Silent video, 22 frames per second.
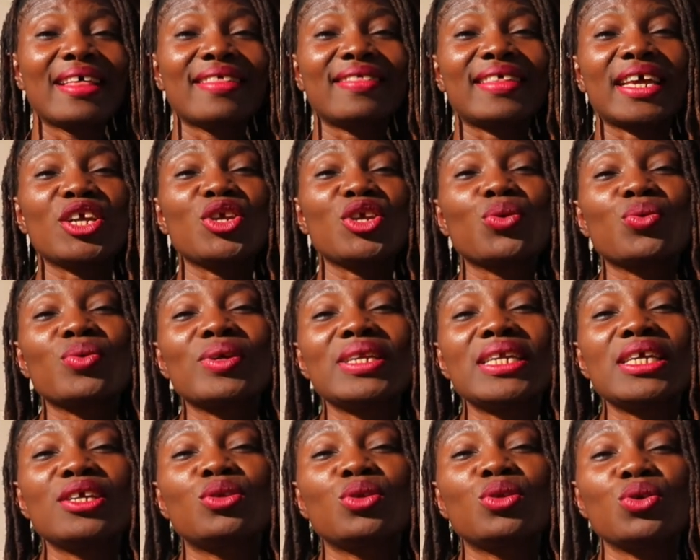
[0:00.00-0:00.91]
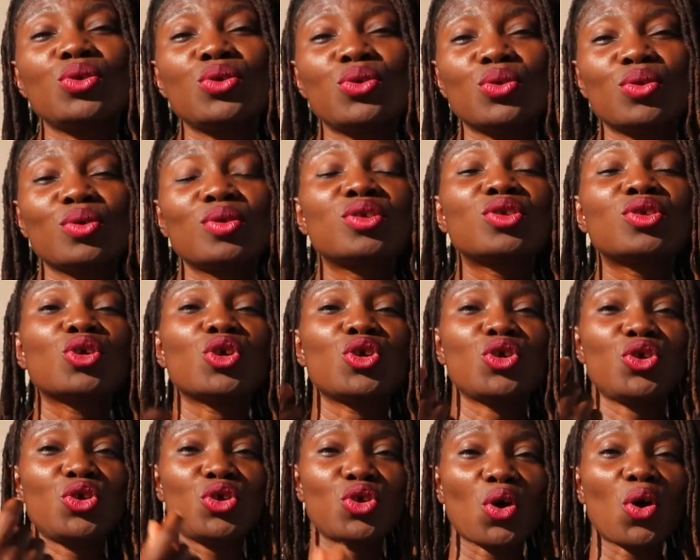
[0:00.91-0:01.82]
then you will need to use
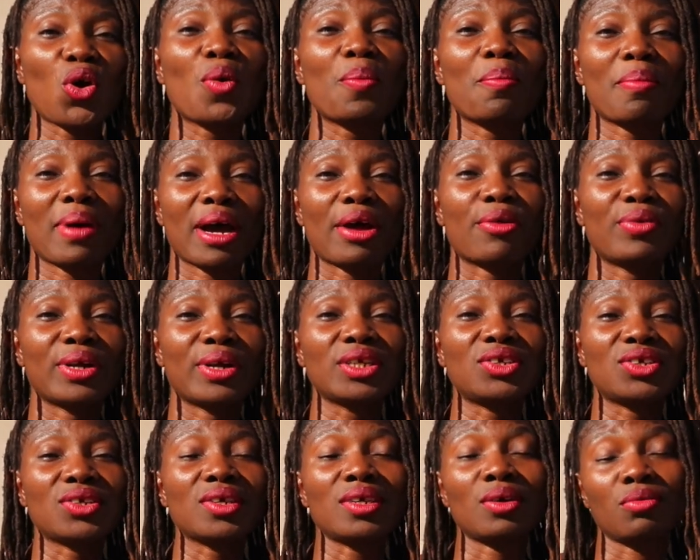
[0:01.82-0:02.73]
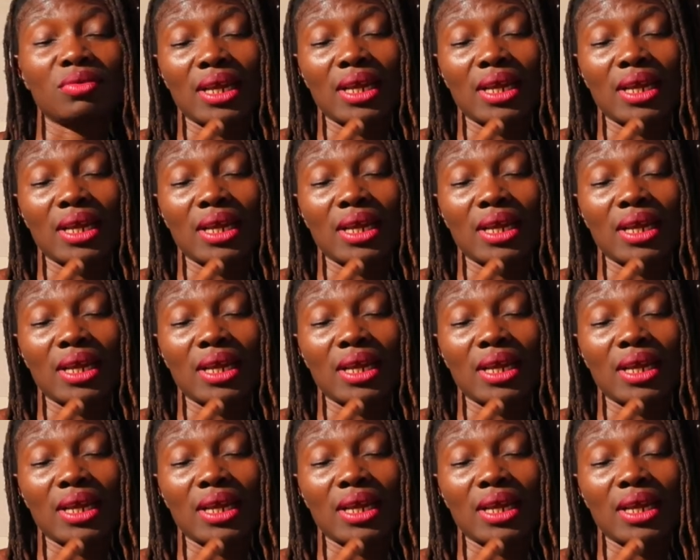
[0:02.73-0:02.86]
your marriage,